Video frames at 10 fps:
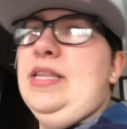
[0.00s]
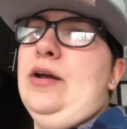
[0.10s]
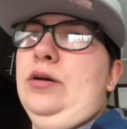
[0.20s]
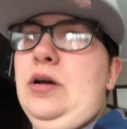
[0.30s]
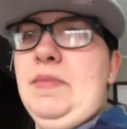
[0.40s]

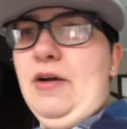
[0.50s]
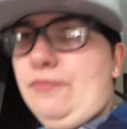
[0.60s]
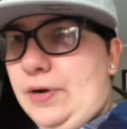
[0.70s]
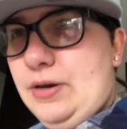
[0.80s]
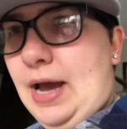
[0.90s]
That'll come out
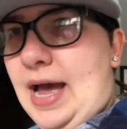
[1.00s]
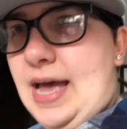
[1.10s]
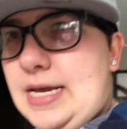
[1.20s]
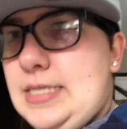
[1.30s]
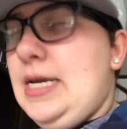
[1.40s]
for you
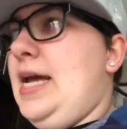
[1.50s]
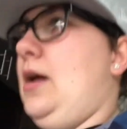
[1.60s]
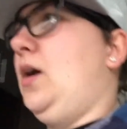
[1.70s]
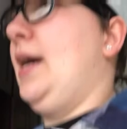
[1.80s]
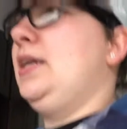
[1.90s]
guys. And
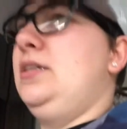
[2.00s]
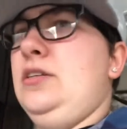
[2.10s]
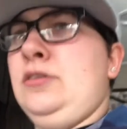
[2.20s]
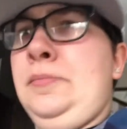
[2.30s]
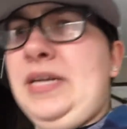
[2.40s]
I'll kind of
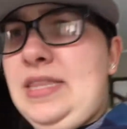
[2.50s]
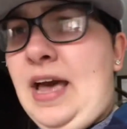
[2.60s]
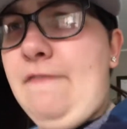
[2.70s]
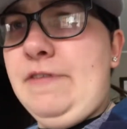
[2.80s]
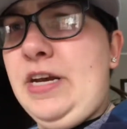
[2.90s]
determine in
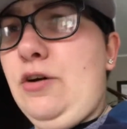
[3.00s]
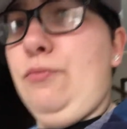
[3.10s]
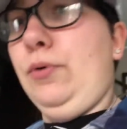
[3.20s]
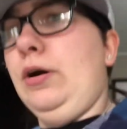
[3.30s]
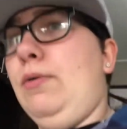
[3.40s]
that video
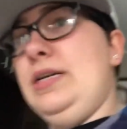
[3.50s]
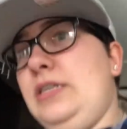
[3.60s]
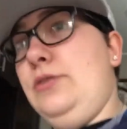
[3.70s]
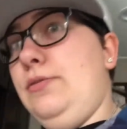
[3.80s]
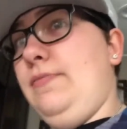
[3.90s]
if we're going to
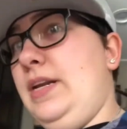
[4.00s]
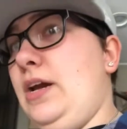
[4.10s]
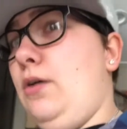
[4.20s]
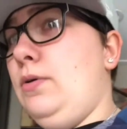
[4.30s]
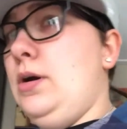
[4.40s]
do the
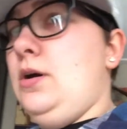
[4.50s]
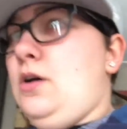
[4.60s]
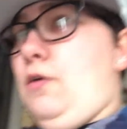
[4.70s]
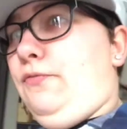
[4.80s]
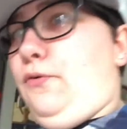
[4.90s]
video
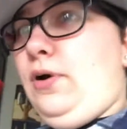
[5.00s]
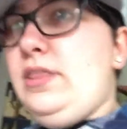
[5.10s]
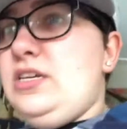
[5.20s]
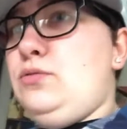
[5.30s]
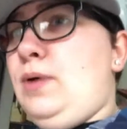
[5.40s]
for
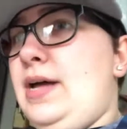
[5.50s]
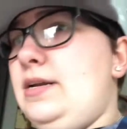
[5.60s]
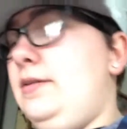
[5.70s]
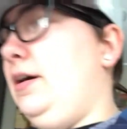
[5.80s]
this one.